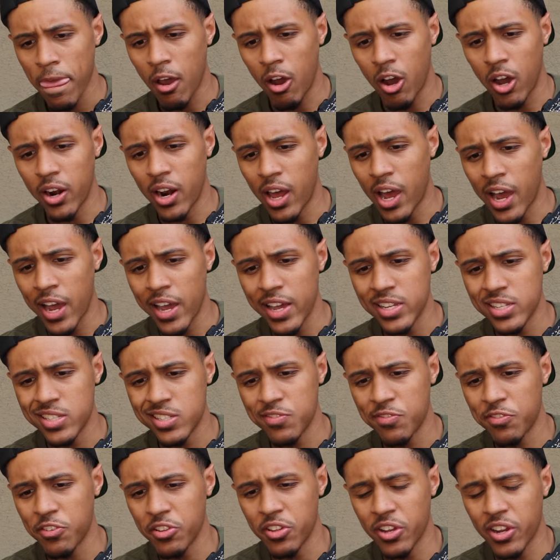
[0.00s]
on ice
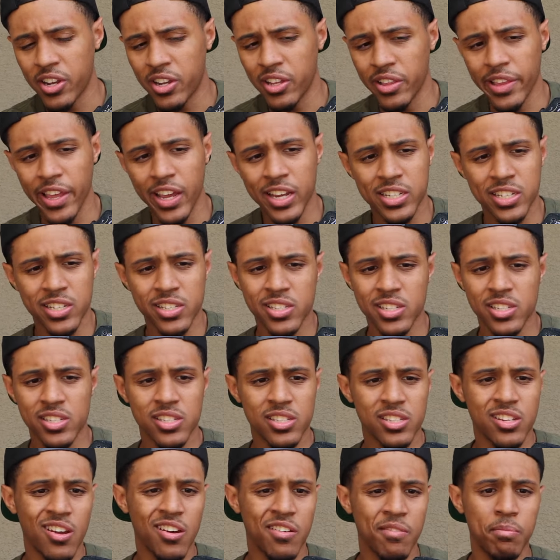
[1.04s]
for their collections and
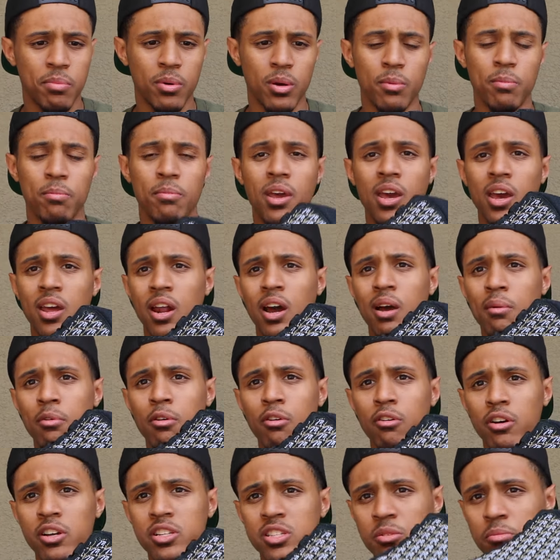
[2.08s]
stuff, but man, I'm
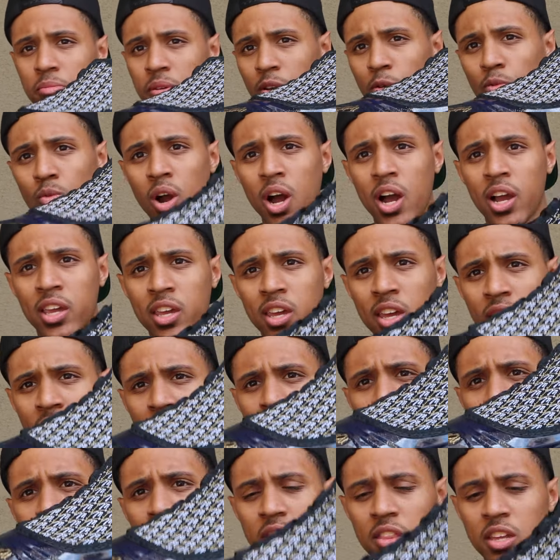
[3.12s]
going to be rocking
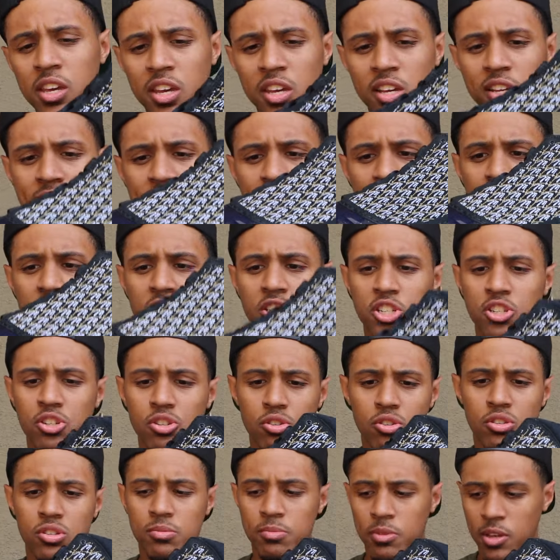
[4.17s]
these
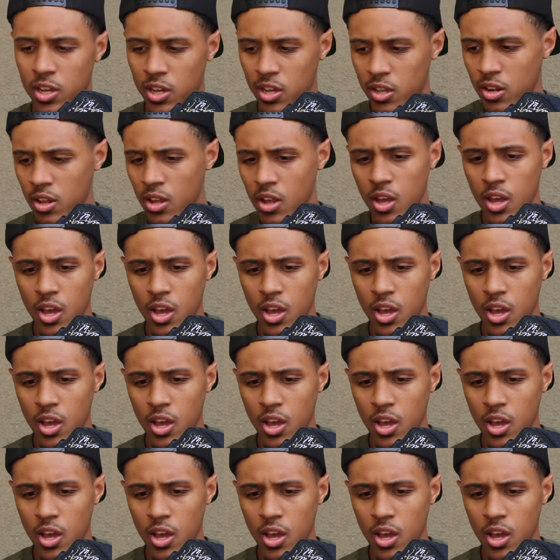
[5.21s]
shoes, man.